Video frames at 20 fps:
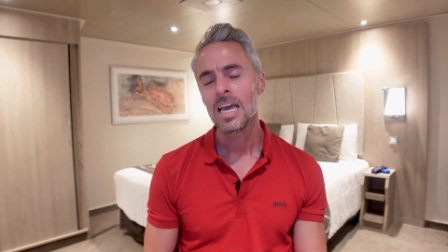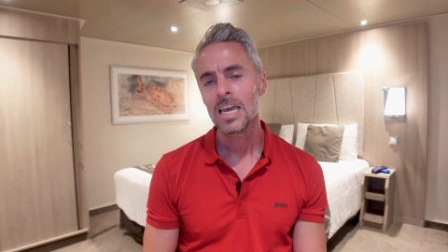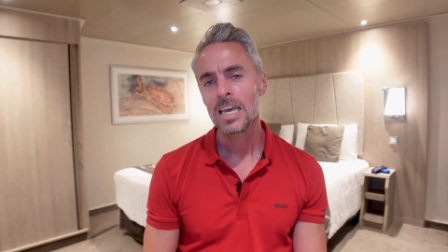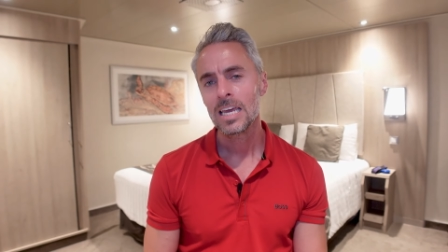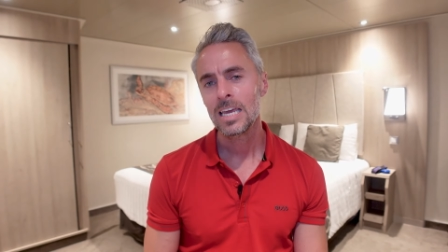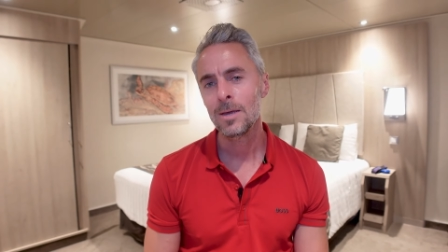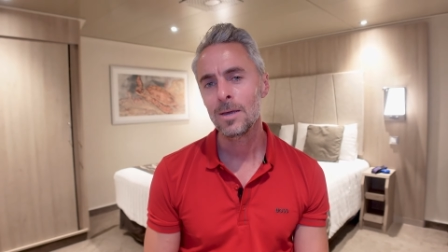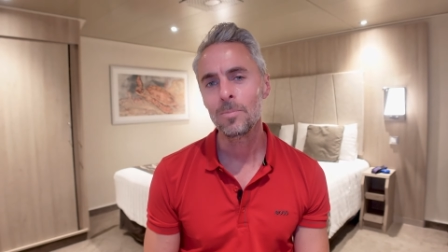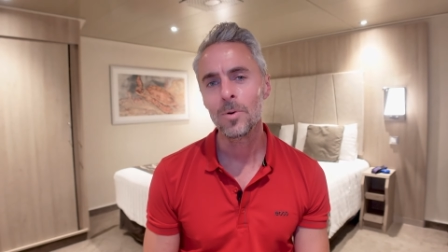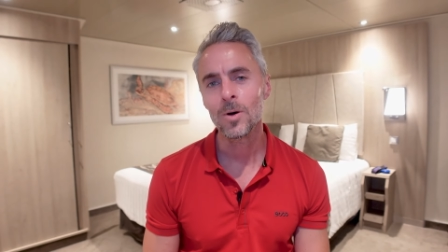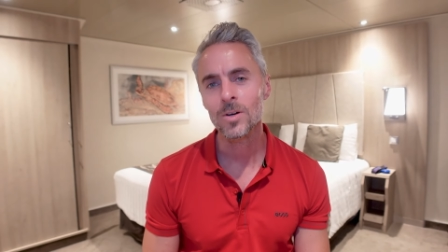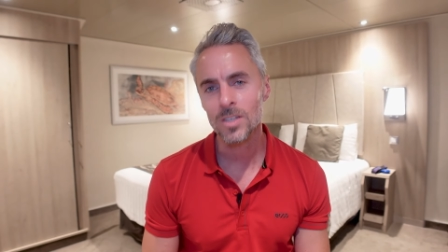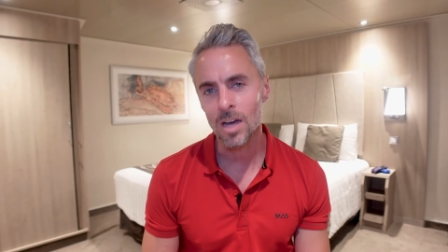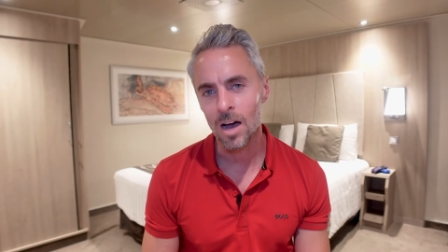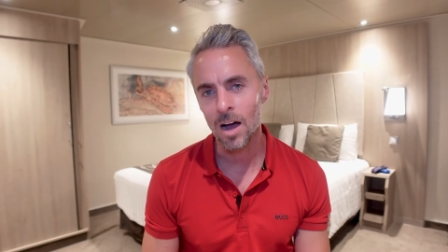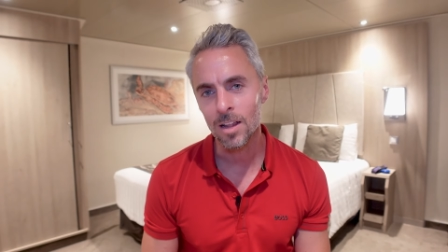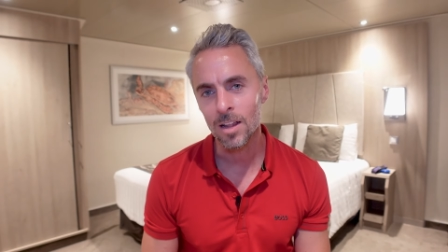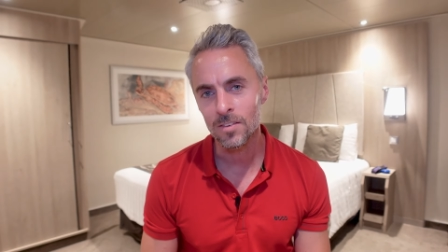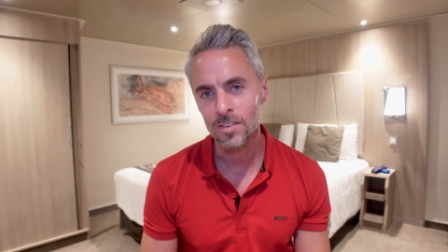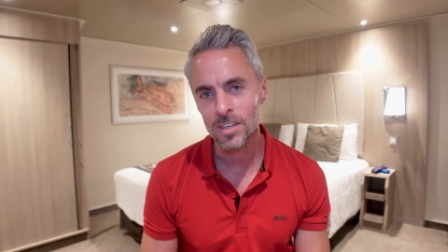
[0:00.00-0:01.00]
he booked
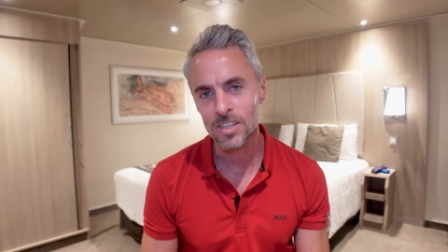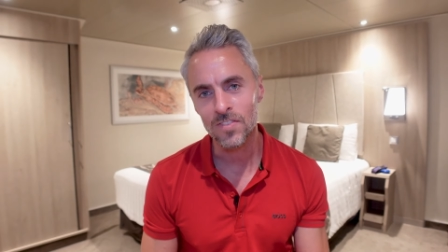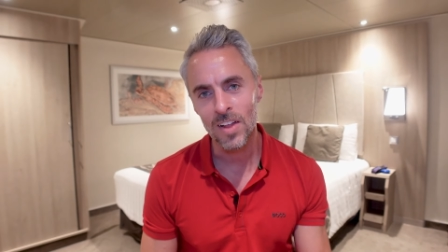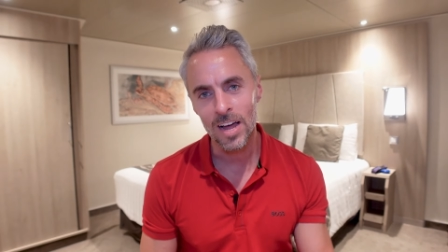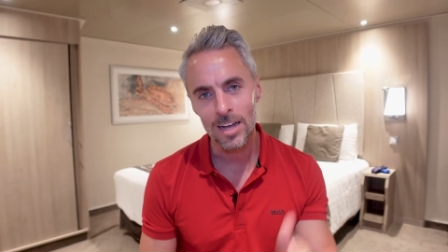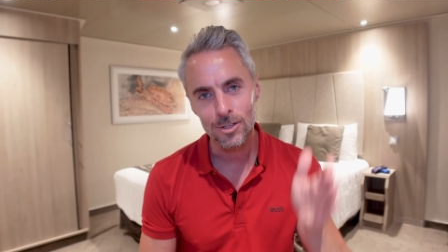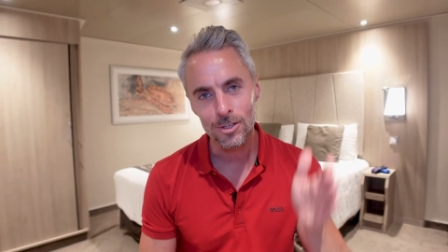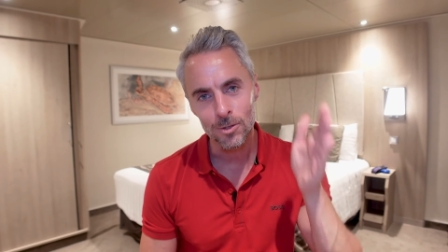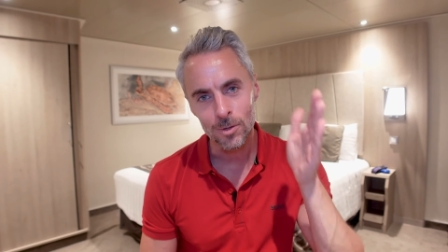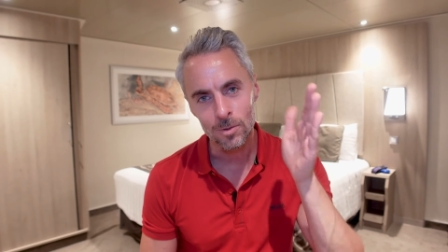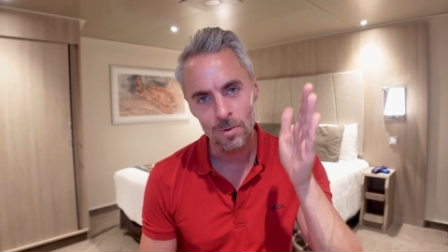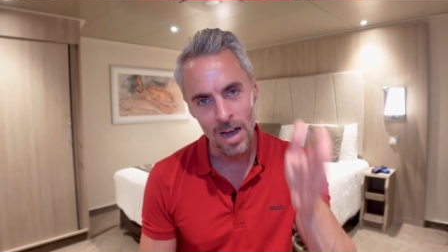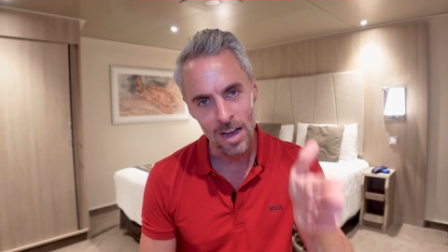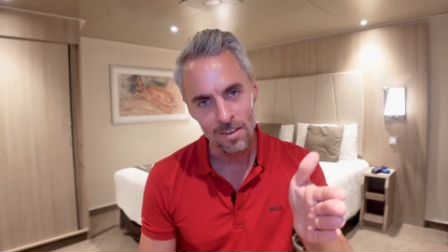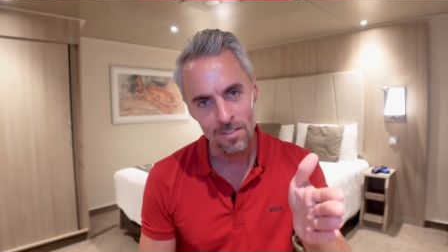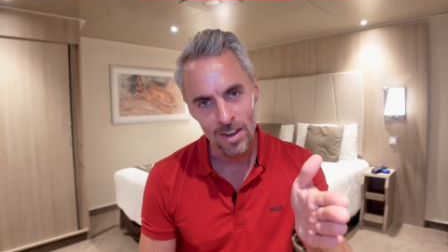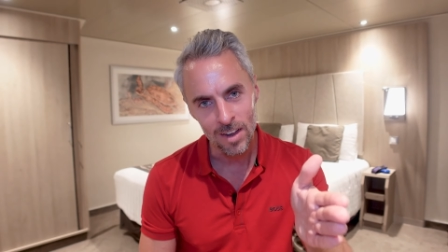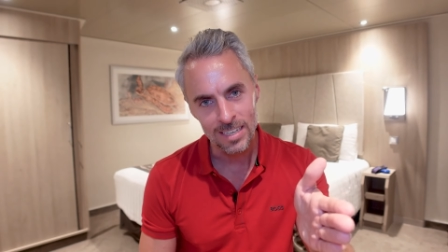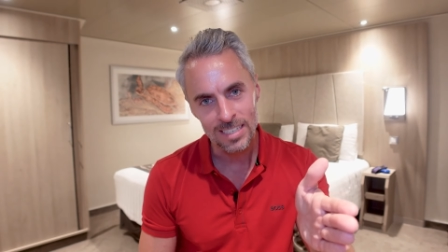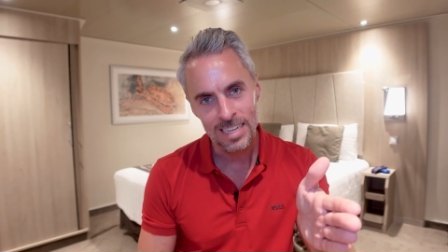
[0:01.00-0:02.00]
all of his flights to
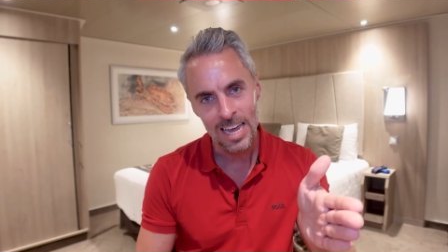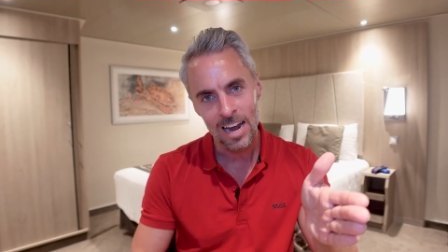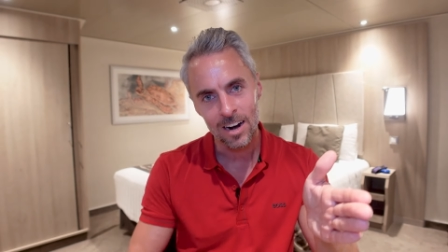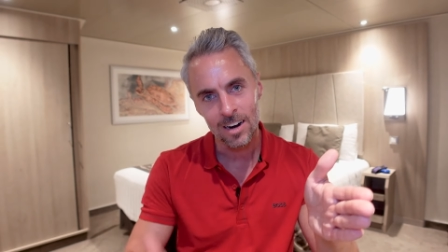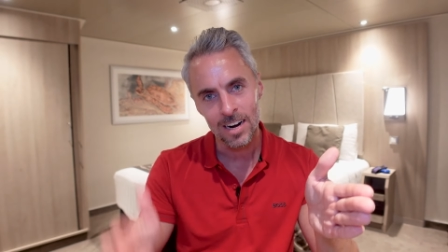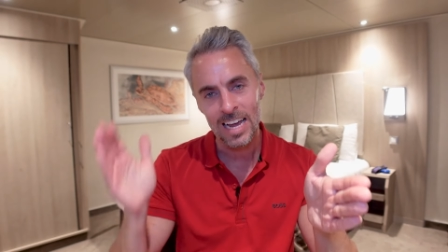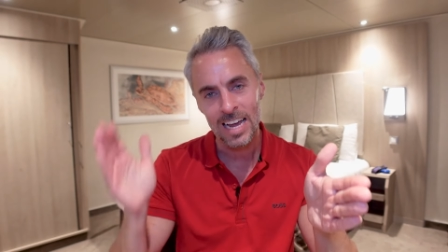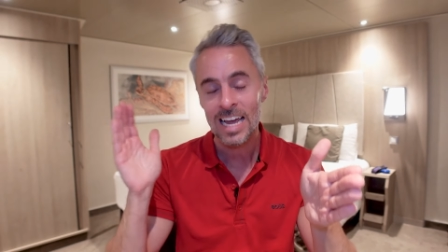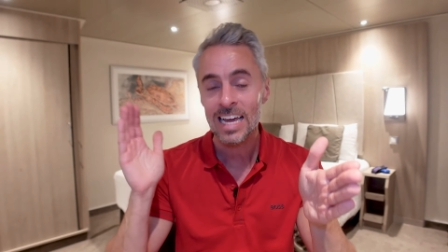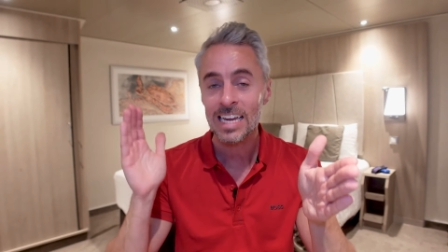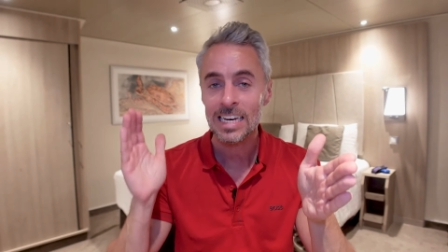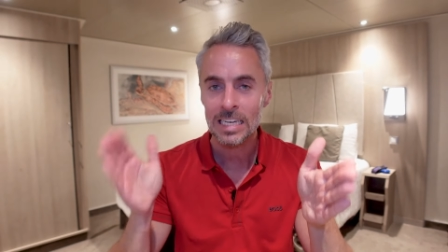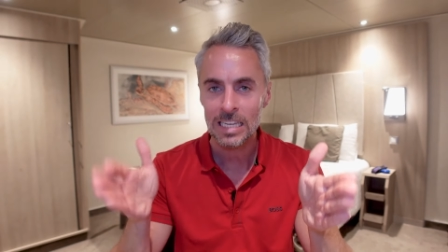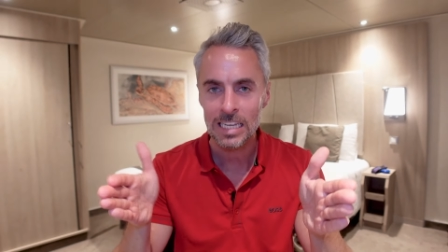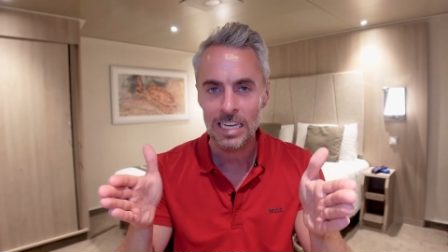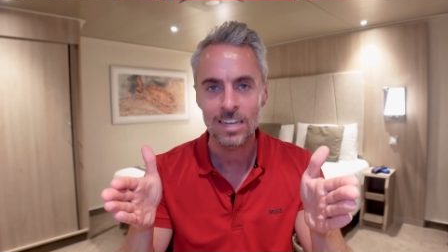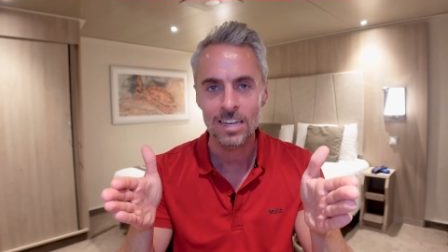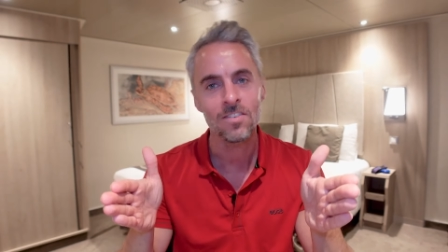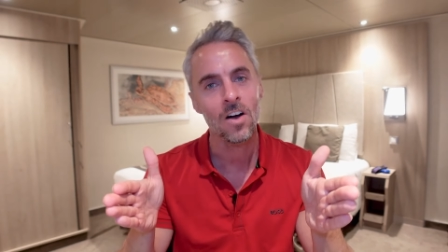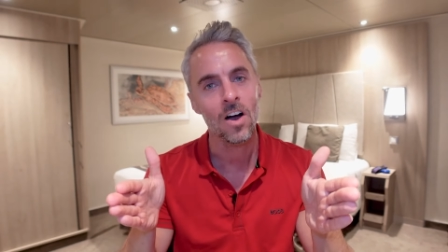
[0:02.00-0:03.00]
arrive on a Saturday and
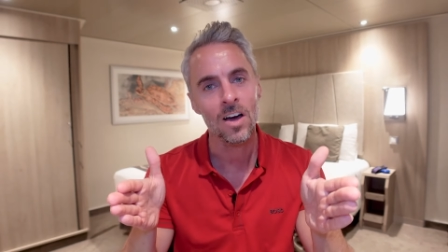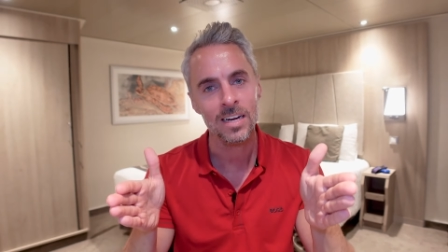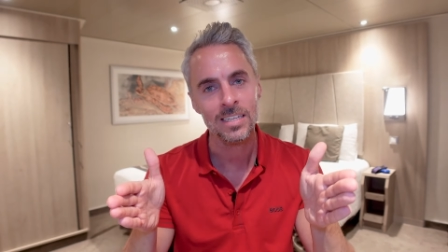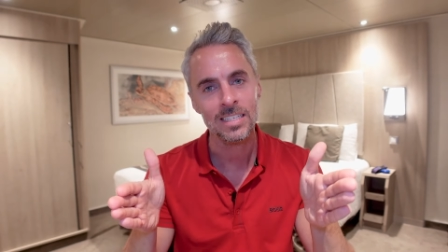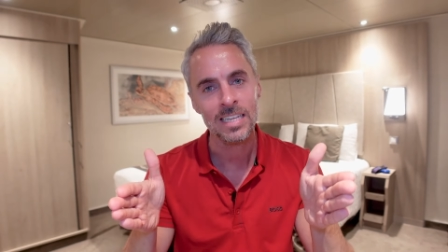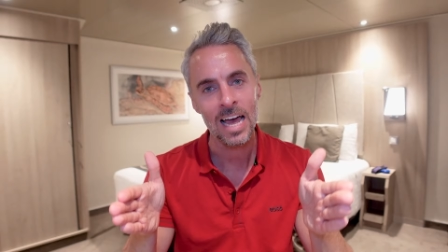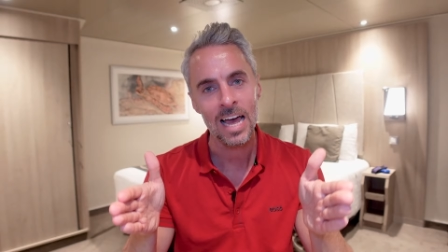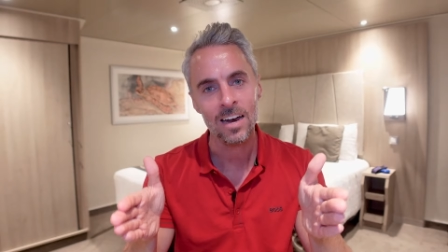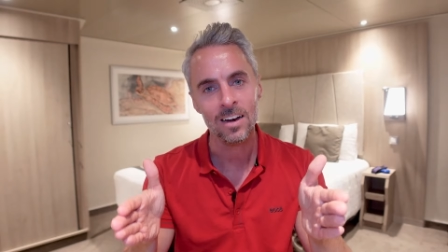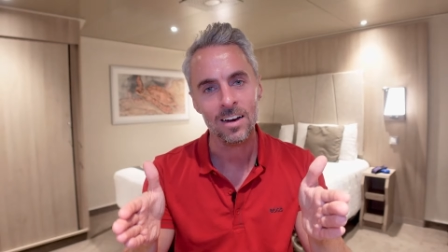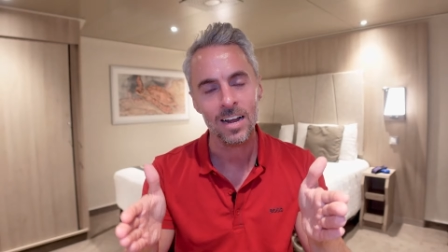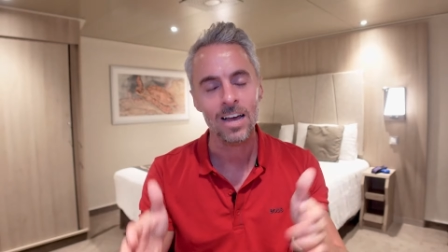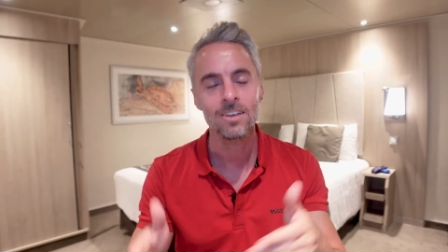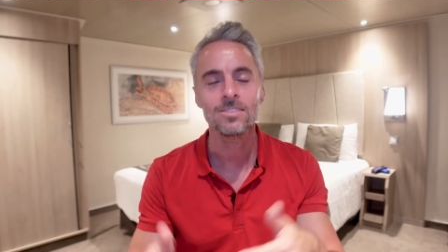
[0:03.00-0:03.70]
leave on a Saturday.